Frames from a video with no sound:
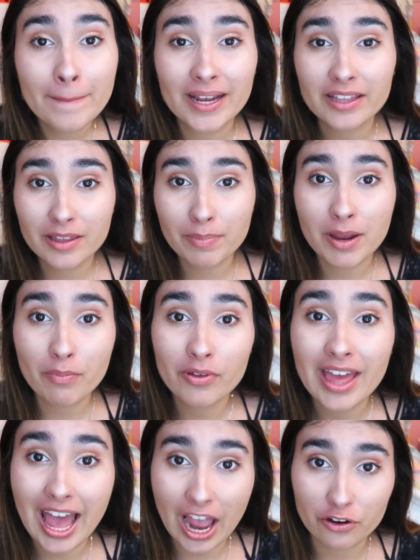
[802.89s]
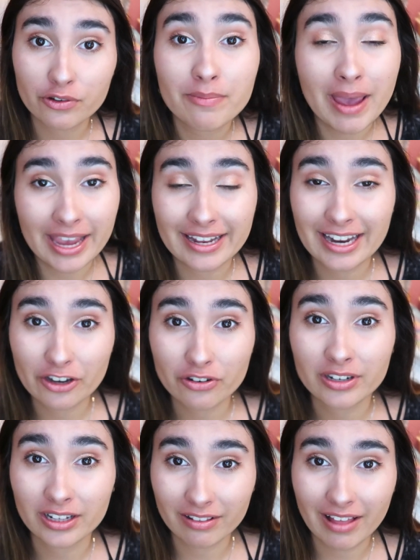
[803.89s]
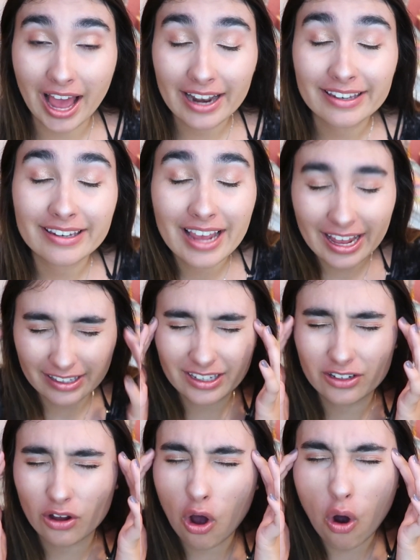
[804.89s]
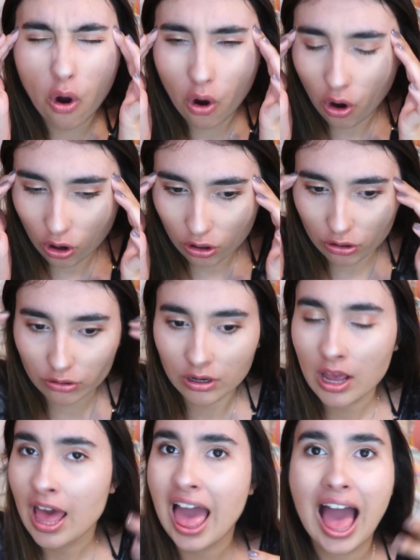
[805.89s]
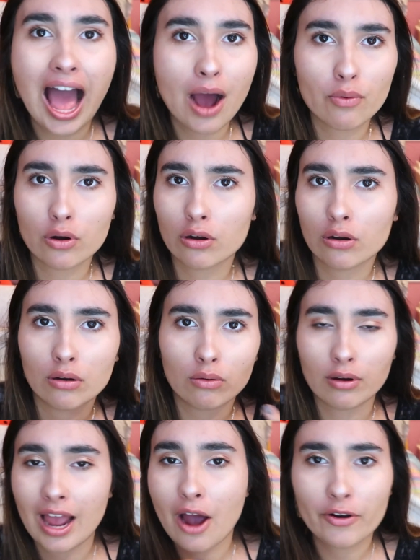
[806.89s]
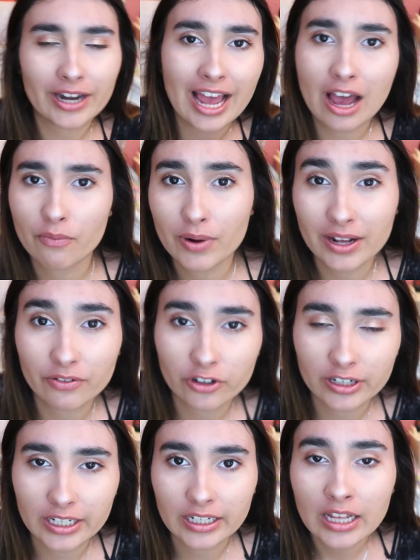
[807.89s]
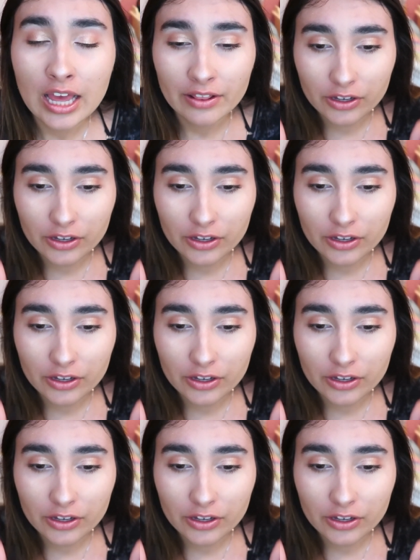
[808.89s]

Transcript: because the people that actually pay attention in class, yes, it's a hard hour or hour and a half, whatever it is,